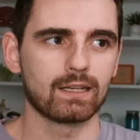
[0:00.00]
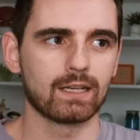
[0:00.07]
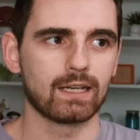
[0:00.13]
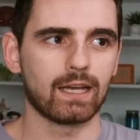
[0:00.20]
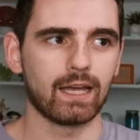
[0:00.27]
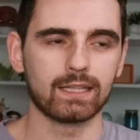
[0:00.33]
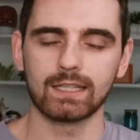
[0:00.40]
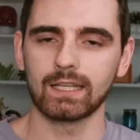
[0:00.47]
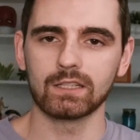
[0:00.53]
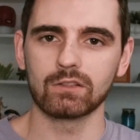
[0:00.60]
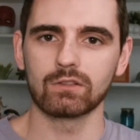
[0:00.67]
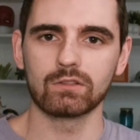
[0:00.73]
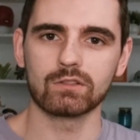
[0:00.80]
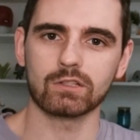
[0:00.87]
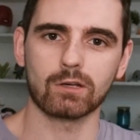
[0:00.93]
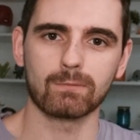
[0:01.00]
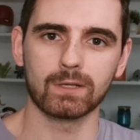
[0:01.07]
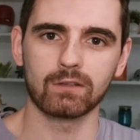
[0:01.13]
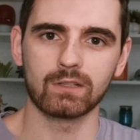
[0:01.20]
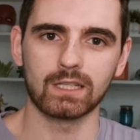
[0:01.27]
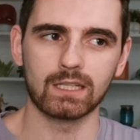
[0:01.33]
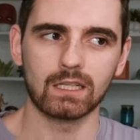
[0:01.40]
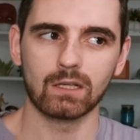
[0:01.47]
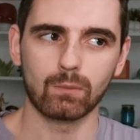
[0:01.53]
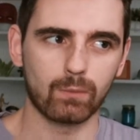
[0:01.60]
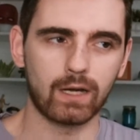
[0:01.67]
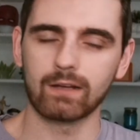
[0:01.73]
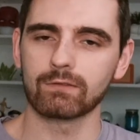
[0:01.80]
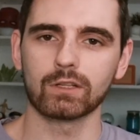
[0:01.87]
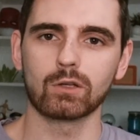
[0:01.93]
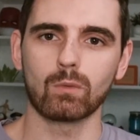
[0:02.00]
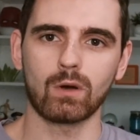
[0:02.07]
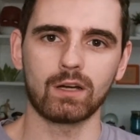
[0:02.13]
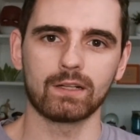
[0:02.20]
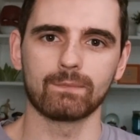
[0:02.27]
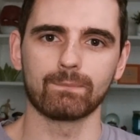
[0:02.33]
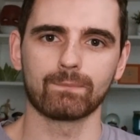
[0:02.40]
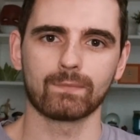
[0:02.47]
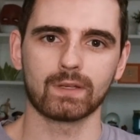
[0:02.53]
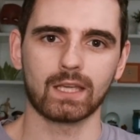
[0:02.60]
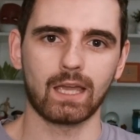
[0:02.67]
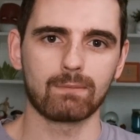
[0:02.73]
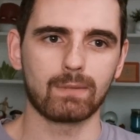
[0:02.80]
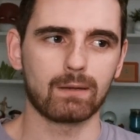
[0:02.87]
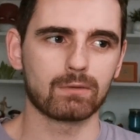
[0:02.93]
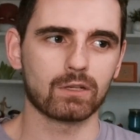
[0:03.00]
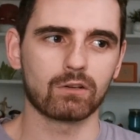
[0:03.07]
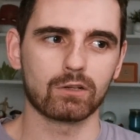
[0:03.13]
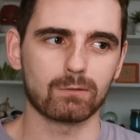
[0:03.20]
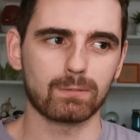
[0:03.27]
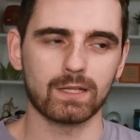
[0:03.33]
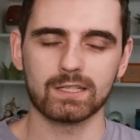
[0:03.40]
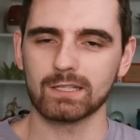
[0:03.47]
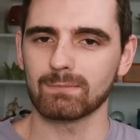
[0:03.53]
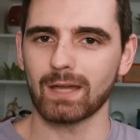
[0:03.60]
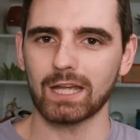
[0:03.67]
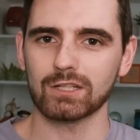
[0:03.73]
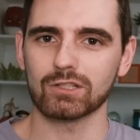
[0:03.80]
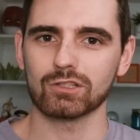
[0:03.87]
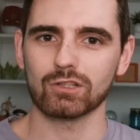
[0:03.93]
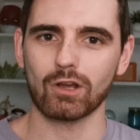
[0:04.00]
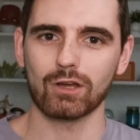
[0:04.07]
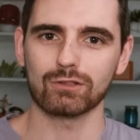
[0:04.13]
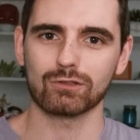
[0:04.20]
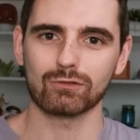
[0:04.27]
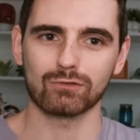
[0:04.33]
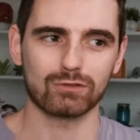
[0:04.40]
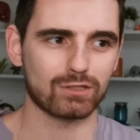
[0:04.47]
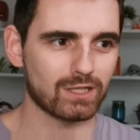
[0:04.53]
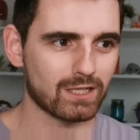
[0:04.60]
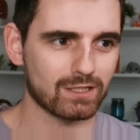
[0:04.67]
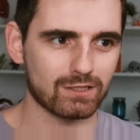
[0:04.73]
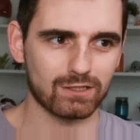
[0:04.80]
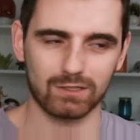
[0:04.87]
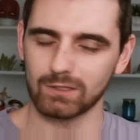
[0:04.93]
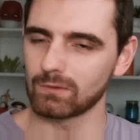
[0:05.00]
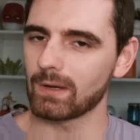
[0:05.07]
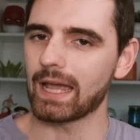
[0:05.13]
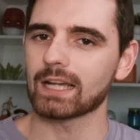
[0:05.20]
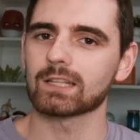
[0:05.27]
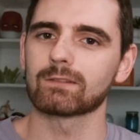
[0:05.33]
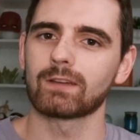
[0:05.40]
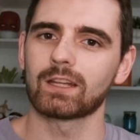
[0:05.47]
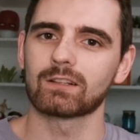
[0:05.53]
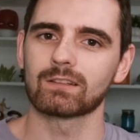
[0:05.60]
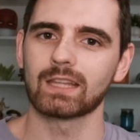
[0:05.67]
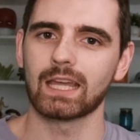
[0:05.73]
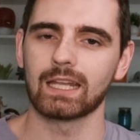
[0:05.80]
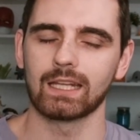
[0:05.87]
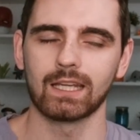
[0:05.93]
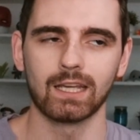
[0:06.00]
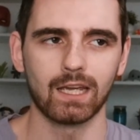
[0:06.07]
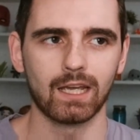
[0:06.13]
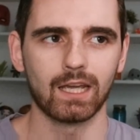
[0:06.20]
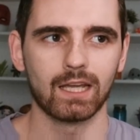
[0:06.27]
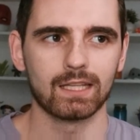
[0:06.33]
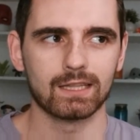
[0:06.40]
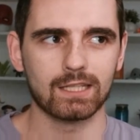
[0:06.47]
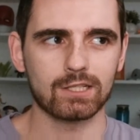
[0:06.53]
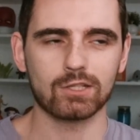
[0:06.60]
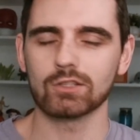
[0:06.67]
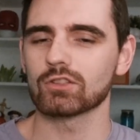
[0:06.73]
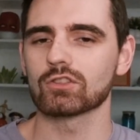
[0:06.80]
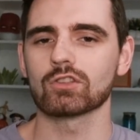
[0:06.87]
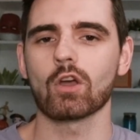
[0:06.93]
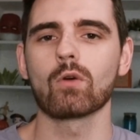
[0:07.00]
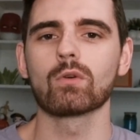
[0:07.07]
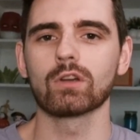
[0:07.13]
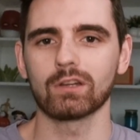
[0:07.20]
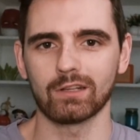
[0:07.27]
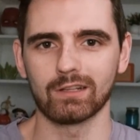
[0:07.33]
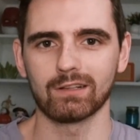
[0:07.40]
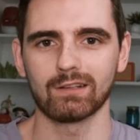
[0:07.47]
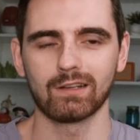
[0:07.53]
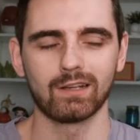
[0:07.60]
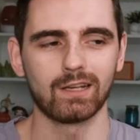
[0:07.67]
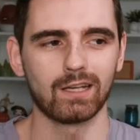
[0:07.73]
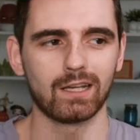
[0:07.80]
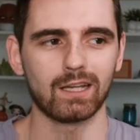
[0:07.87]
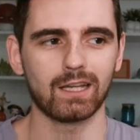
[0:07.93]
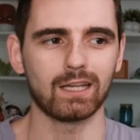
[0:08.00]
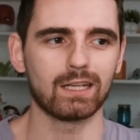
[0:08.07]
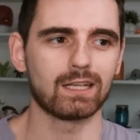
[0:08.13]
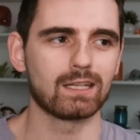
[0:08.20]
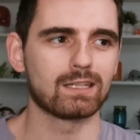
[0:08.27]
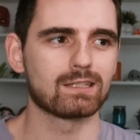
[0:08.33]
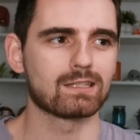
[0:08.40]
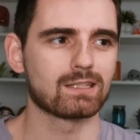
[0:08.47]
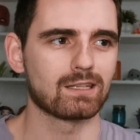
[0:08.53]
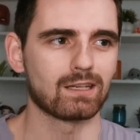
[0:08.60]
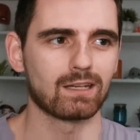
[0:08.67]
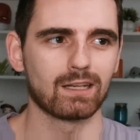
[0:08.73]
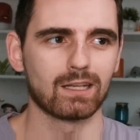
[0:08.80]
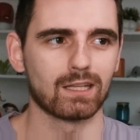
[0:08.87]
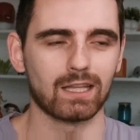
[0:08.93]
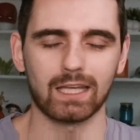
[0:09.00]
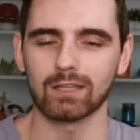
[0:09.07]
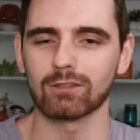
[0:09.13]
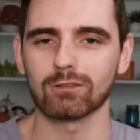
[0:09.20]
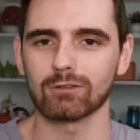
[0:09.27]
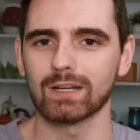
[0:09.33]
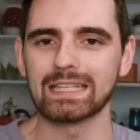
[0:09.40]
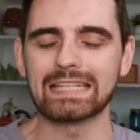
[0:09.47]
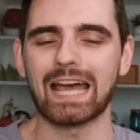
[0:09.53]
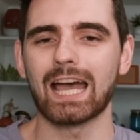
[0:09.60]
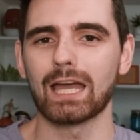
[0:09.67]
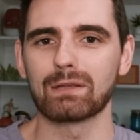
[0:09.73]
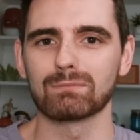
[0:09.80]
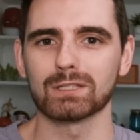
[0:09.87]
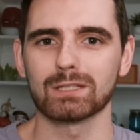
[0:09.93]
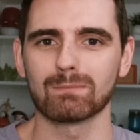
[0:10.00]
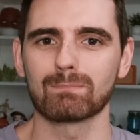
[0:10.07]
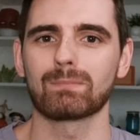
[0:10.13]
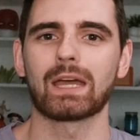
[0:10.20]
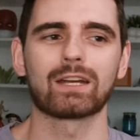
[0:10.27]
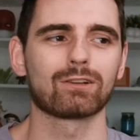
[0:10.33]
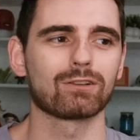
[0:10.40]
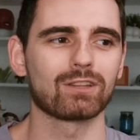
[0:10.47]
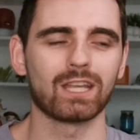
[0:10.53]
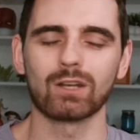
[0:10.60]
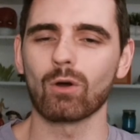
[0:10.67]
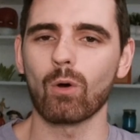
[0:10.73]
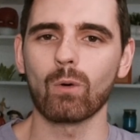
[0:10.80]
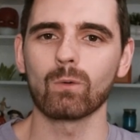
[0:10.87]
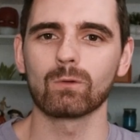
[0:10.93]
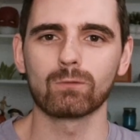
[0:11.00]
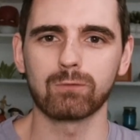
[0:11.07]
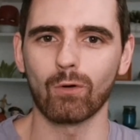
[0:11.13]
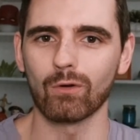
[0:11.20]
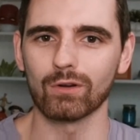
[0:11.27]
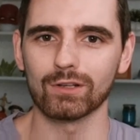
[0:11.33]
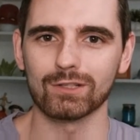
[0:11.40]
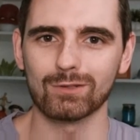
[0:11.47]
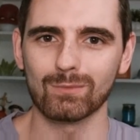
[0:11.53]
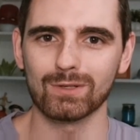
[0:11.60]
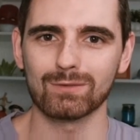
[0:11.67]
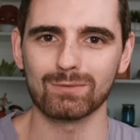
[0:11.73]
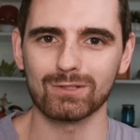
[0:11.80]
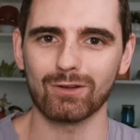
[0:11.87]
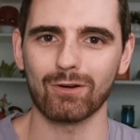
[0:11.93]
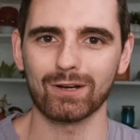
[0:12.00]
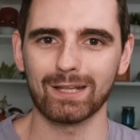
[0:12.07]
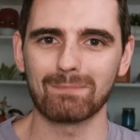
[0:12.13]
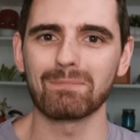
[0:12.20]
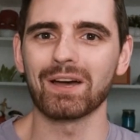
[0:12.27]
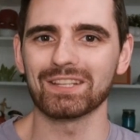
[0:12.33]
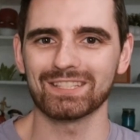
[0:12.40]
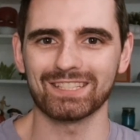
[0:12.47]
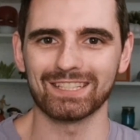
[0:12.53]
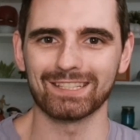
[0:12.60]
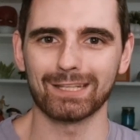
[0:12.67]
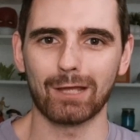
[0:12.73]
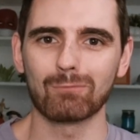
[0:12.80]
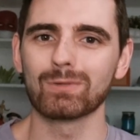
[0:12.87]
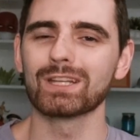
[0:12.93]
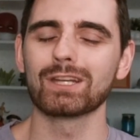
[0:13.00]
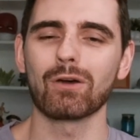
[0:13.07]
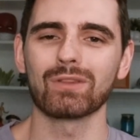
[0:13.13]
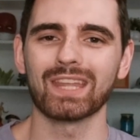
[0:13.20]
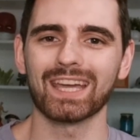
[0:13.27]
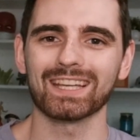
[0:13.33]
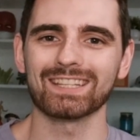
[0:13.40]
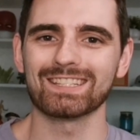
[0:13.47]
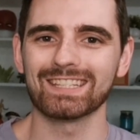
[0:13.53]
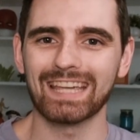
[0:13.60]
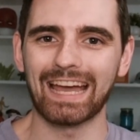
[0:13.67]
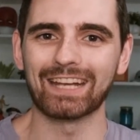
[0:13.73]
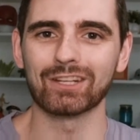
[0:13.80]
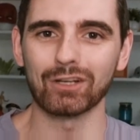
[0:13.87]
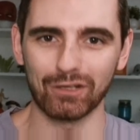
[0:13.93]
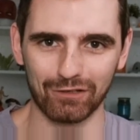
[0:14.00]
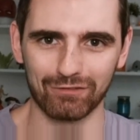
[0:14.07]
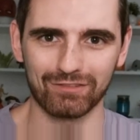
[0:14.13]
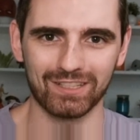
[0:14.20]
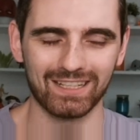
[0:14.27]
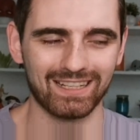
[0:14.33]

and then you use her ability whenever you want. Okay, maybe you're going to play Sebastian Shaw on turn 6. You activate her then. This is so good. It is like 3 times better than old Forge, which was already busted. And we know that because he got nerfed.